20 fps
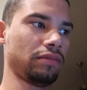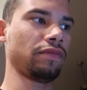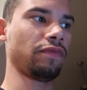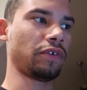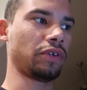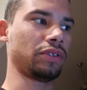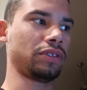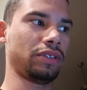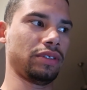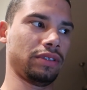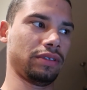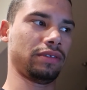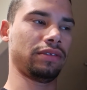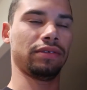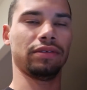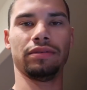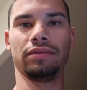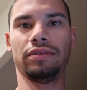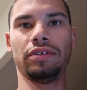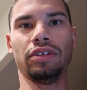
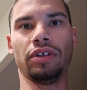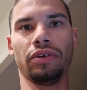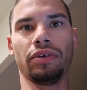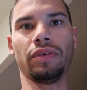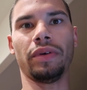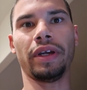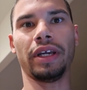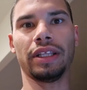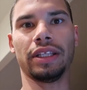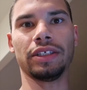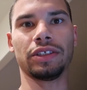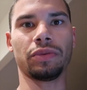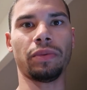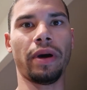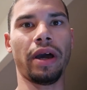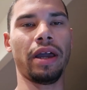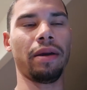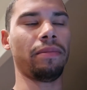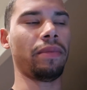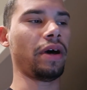versus, you know, doing it this way.